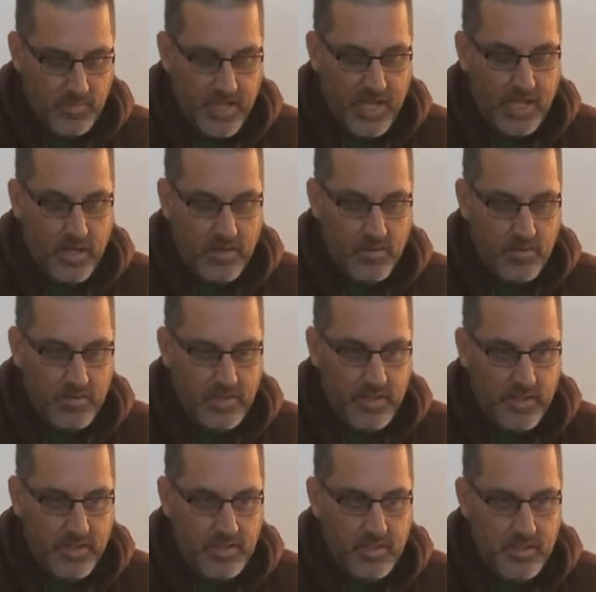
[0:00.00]
now
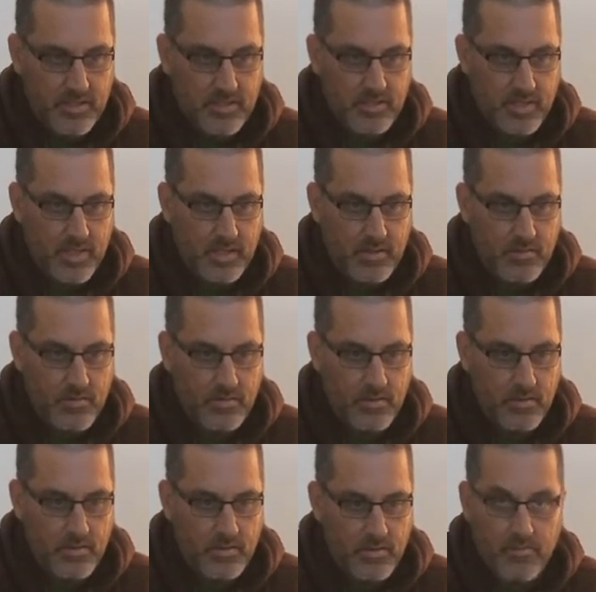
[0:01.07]
it is now
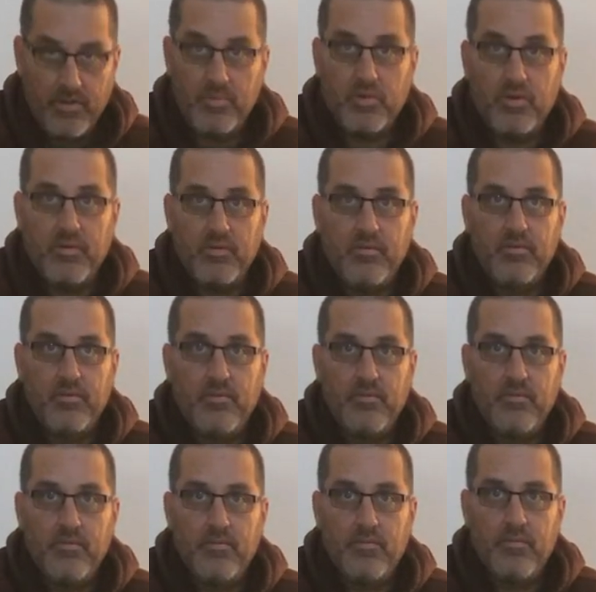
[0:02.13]
November
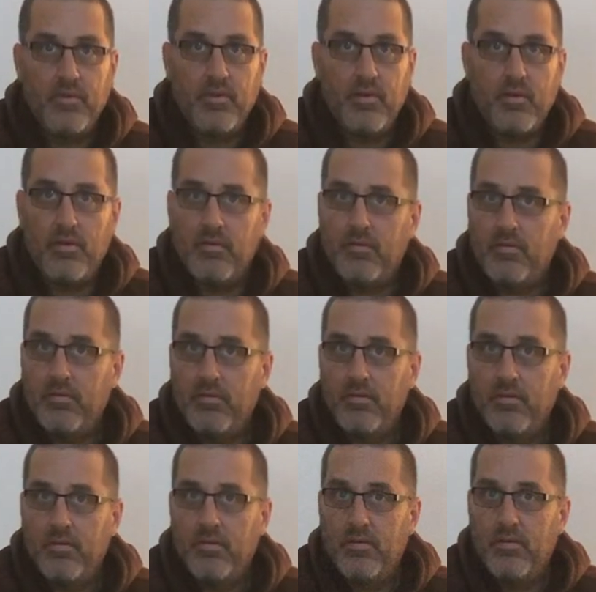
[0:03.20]
uh,
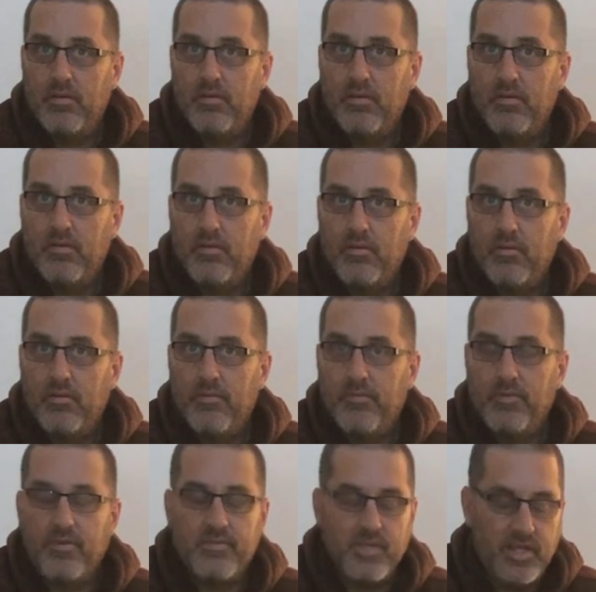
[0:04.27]
fifteenth.
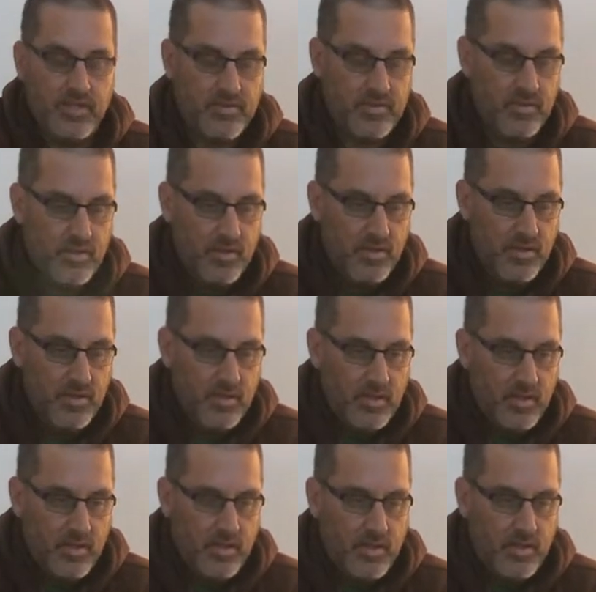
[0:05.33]
Uh, fifteenth.
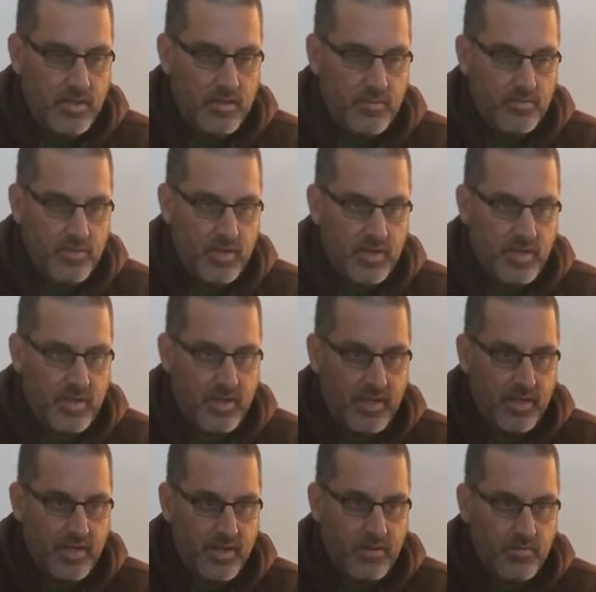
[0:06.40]
Um,
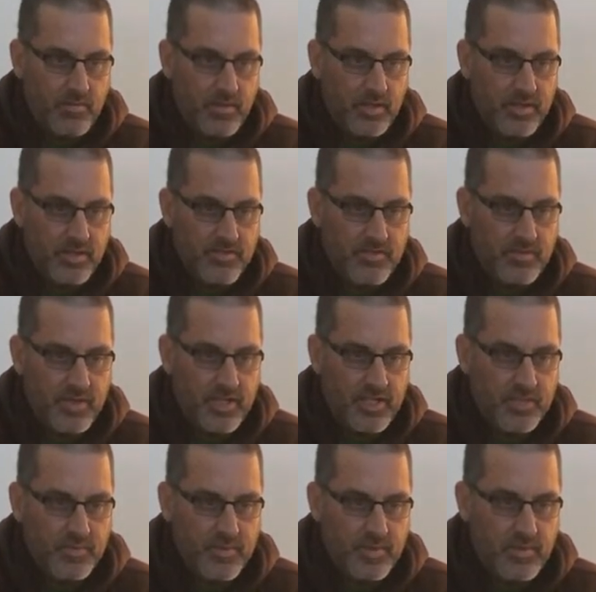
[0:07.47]
I got released from the
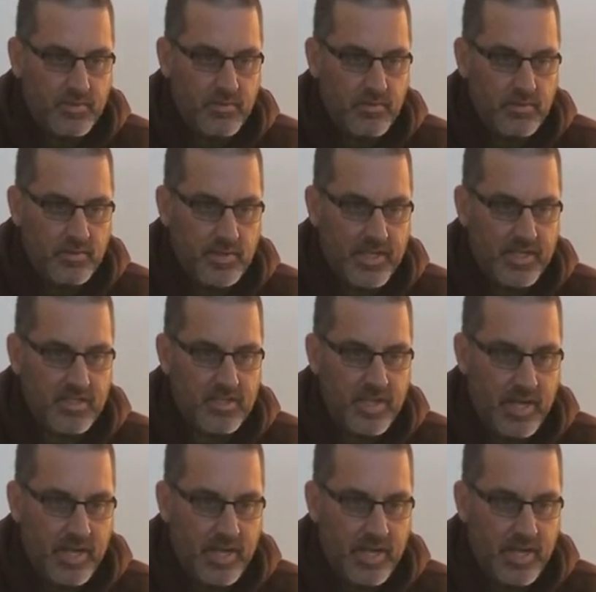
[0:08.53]
hospital last